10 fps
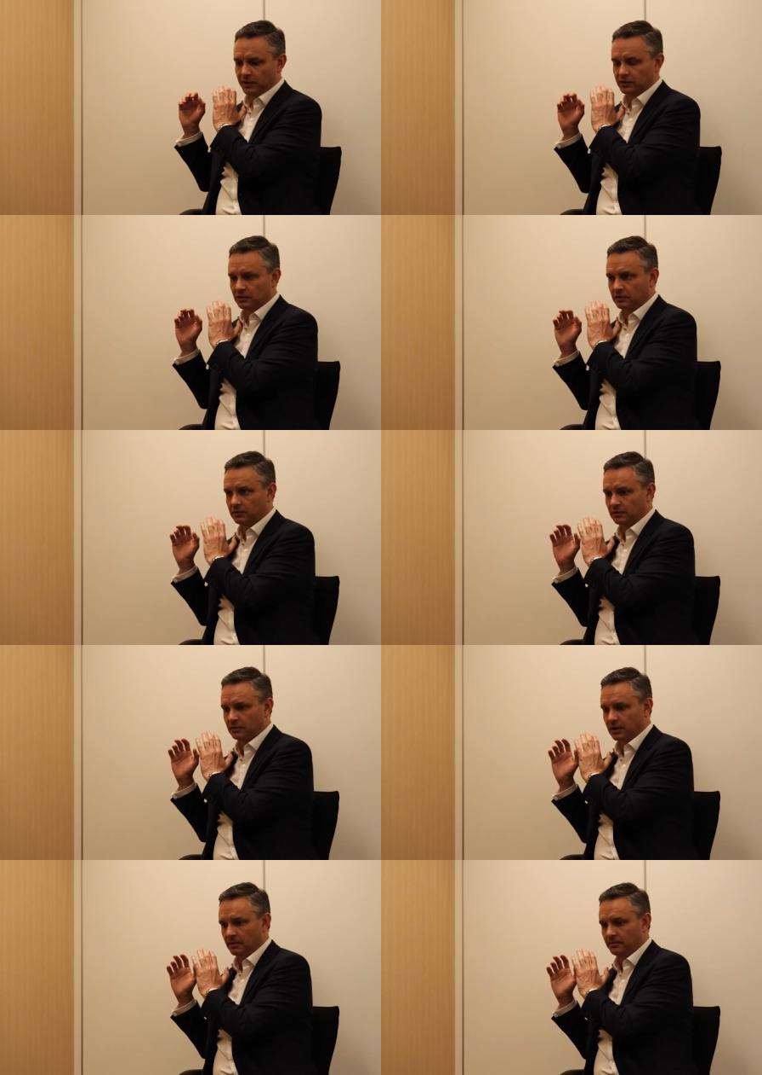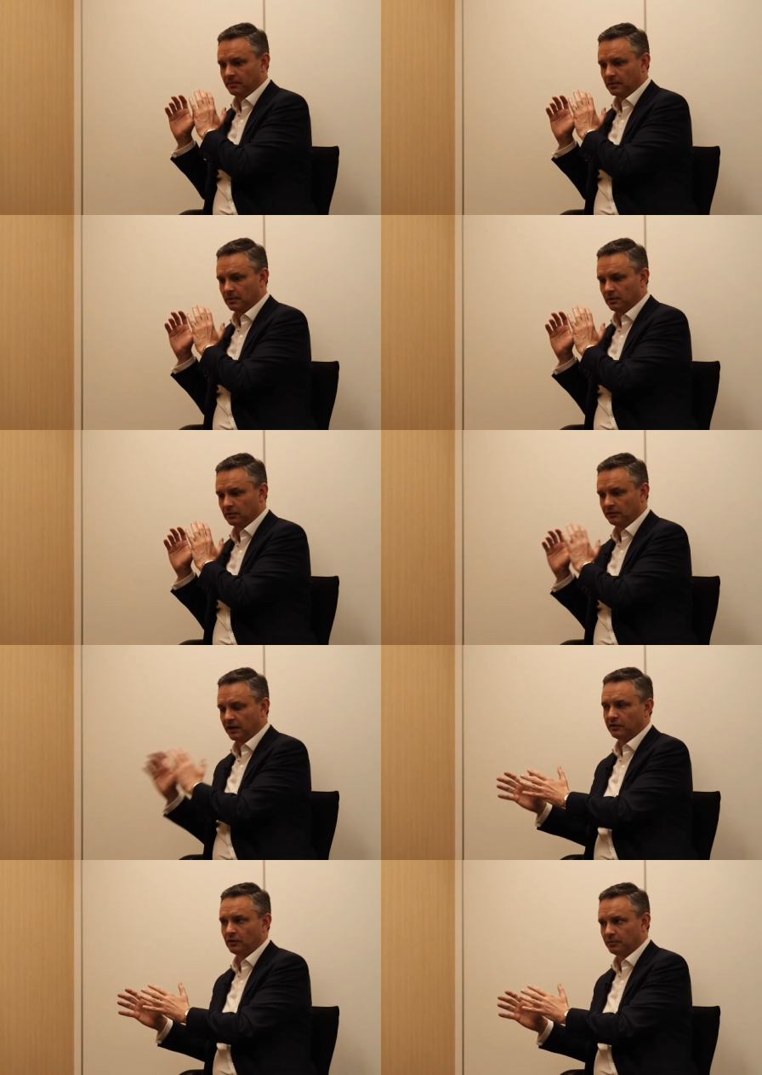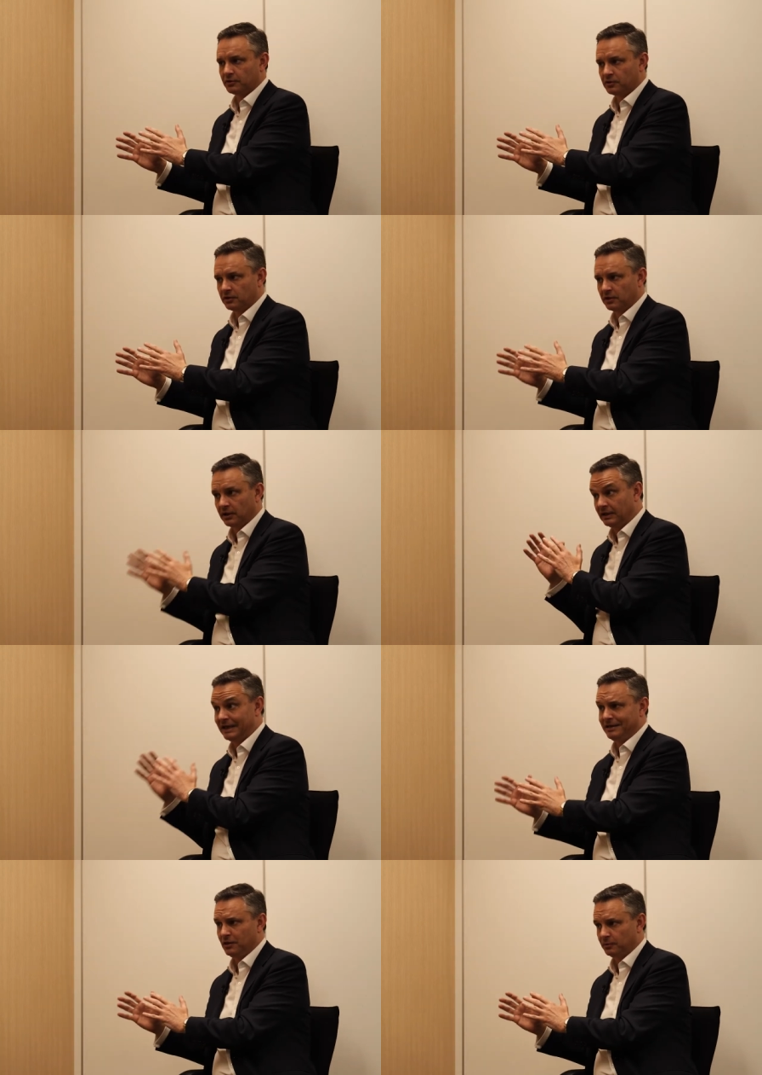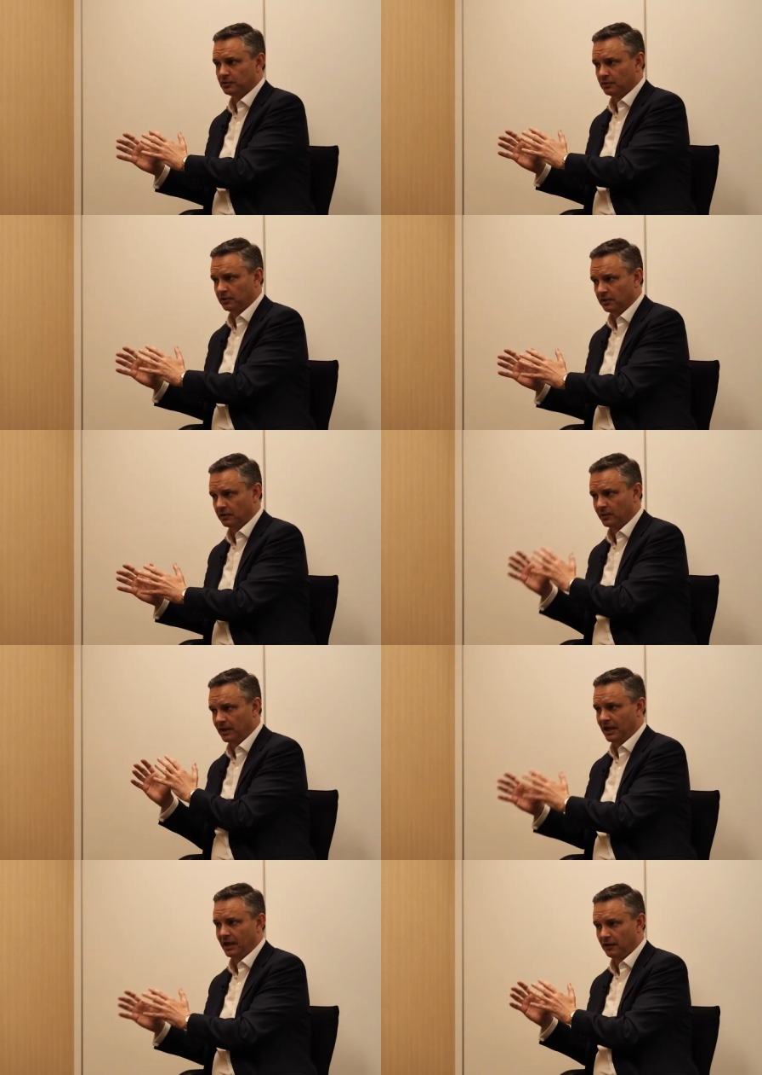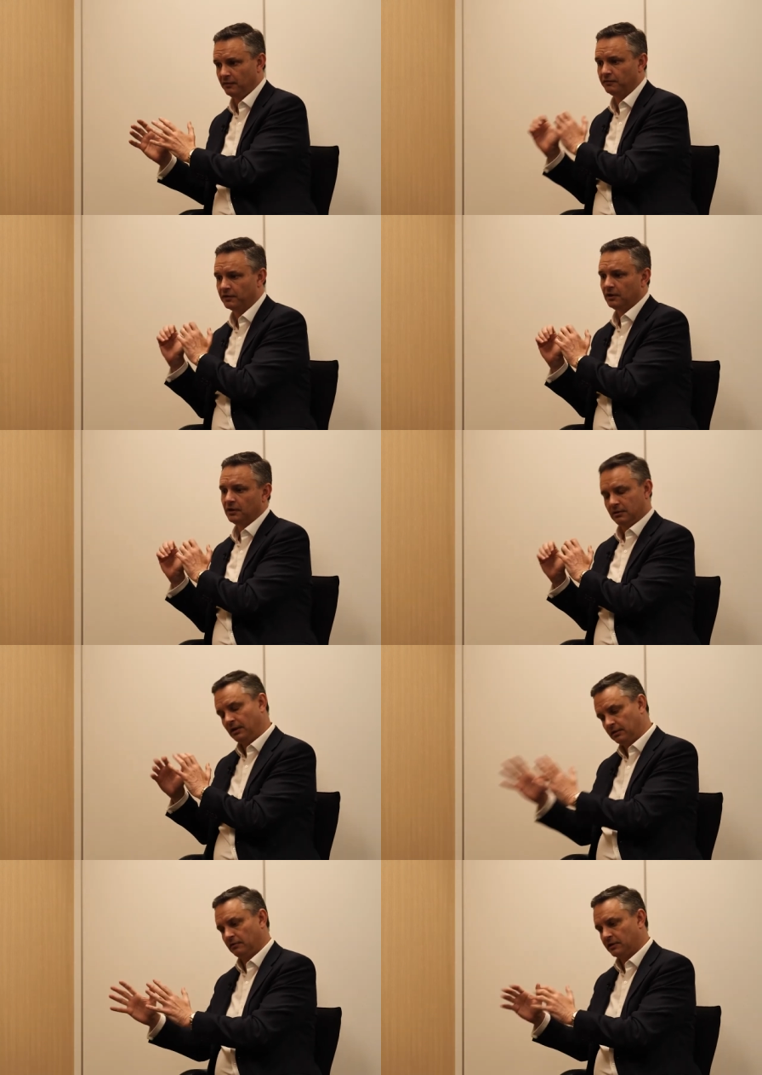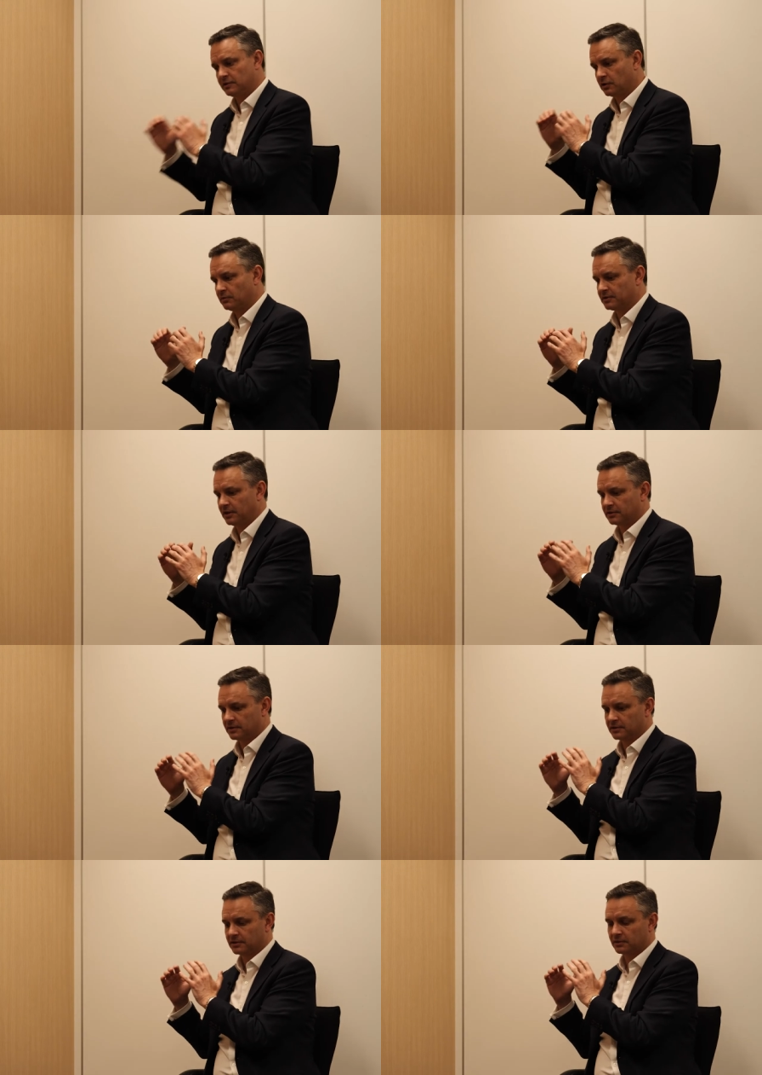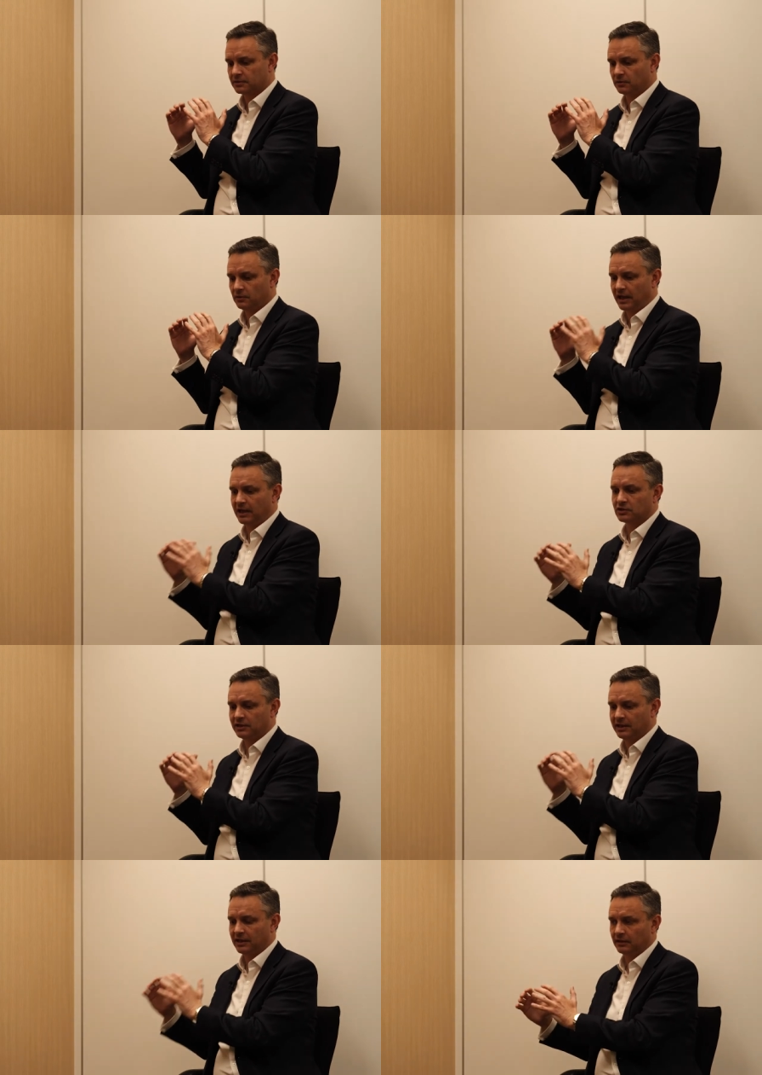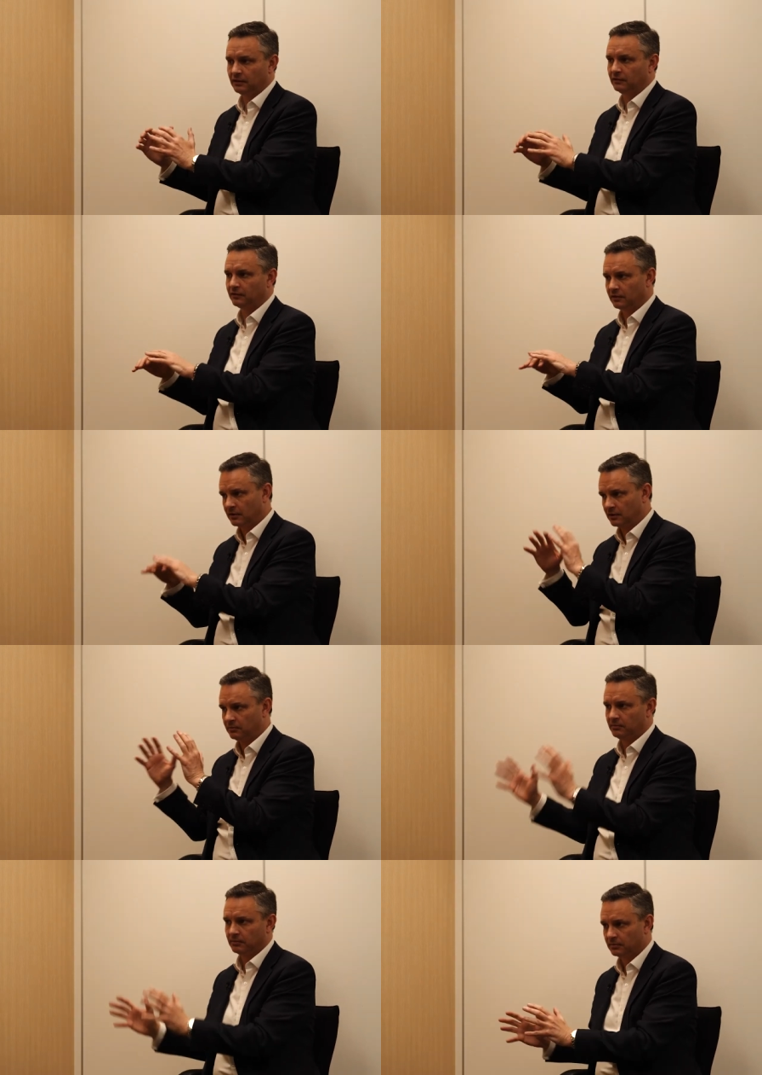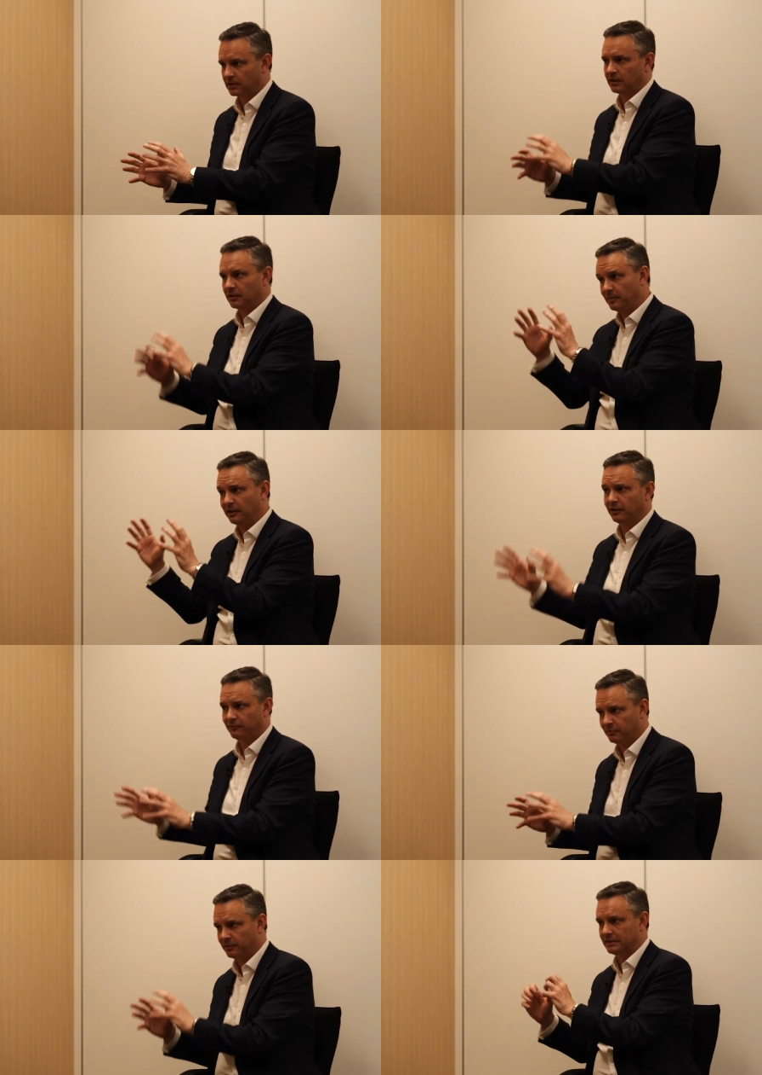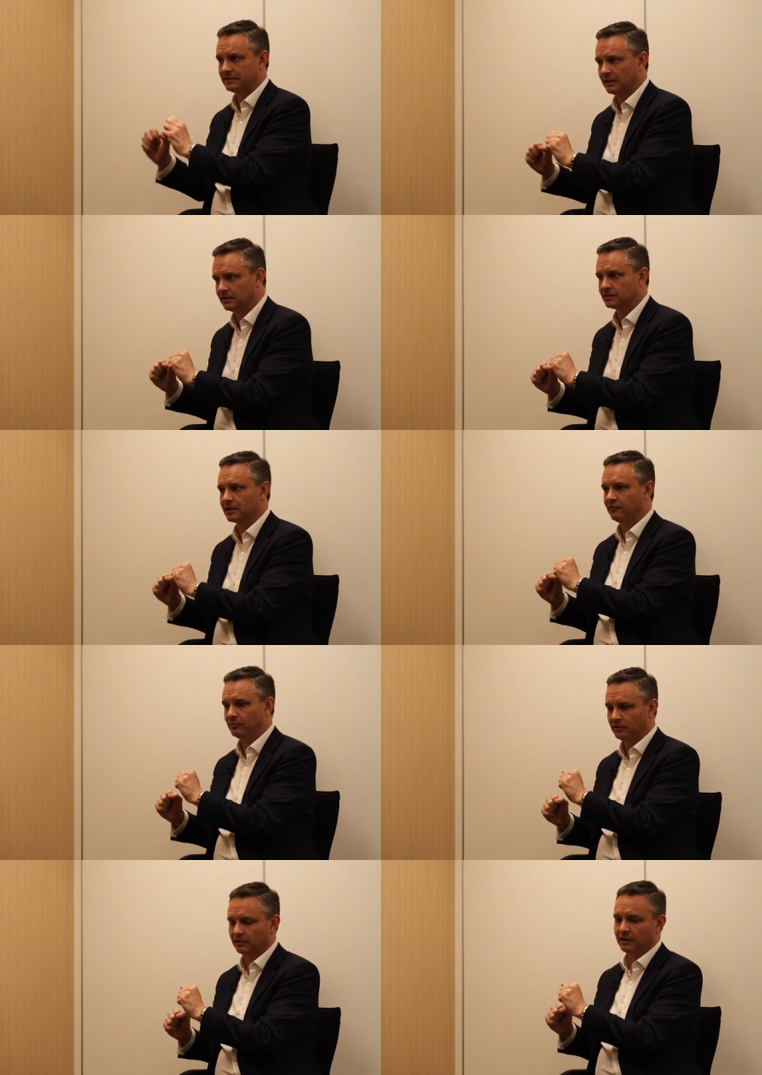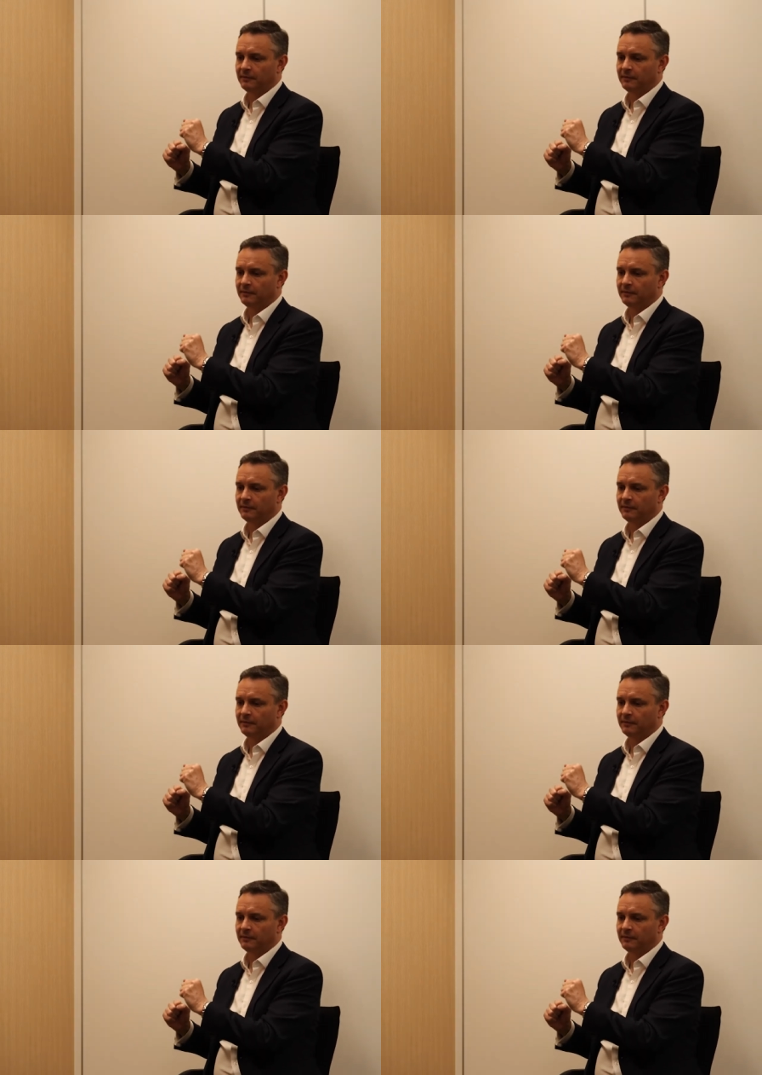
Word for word: we should um, you know take the opportunity and any opportunity that we have under the right circumstances to actually get into the kind of the belly of the beast that is government